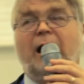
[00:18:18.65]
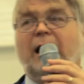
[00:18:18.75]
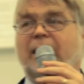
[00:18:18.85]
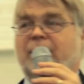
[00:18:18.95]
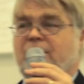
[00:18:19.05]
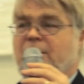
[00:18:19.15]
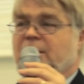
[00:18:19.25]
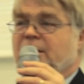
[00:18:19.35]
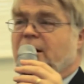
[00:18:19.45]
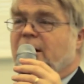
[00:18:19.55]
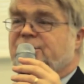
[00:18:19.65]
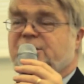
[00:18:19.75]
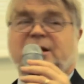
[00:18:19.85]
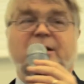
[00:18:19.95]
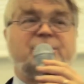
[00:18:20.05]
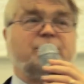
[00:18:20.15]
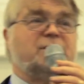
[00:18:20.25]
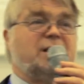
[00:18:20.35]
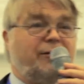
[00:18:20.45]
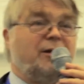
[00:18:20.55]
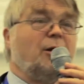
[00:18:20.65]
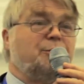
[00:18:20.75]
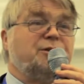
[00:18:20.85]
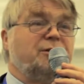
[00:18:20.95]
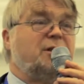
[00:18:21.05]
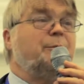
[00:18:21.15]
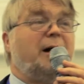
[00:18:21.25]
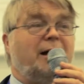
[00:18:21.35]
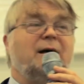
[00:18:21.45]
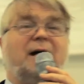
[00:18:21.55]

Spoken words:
and she said she was having the opportunity to buy her